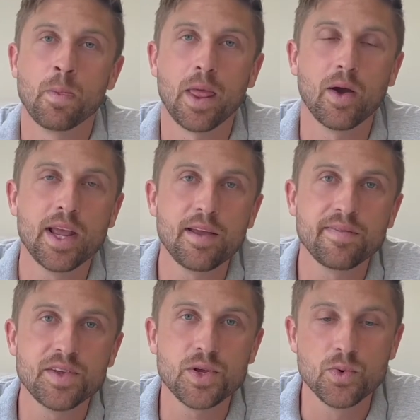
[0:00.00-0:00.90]
Now,
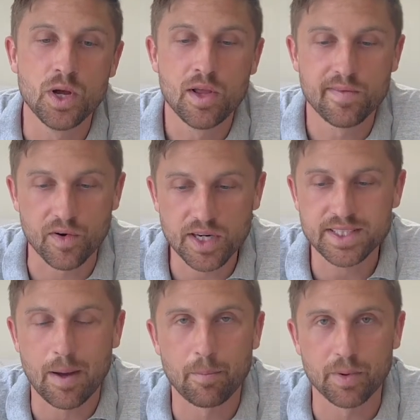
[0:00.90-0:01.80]
if you, for
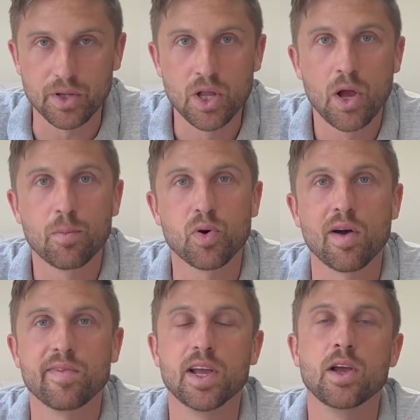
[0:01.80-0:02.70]
example,
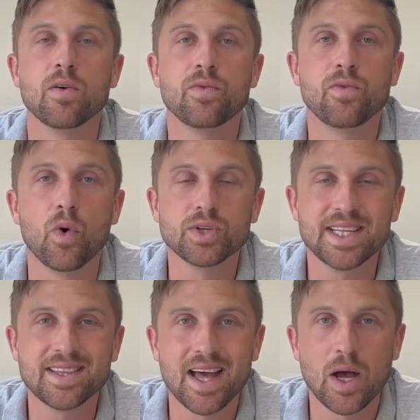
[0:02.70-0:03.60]
profit
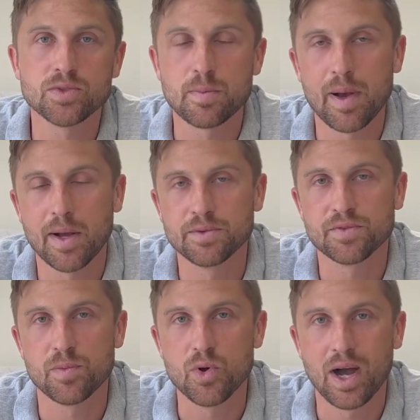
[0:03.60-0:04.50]
£40,000
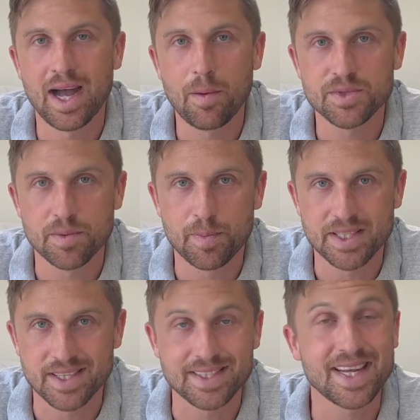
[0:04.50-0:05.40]
from your Amazon
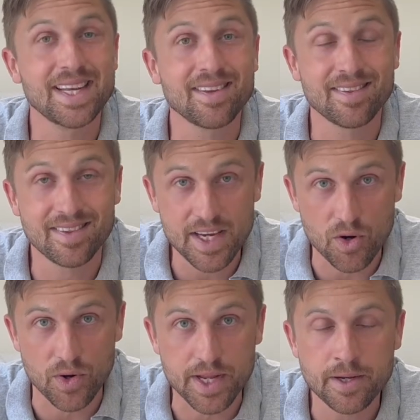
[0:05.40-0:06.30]
business, in
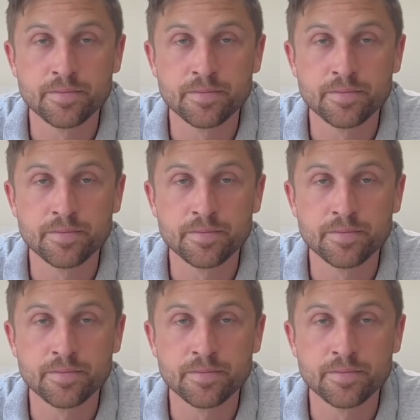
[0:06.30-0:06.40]
theory,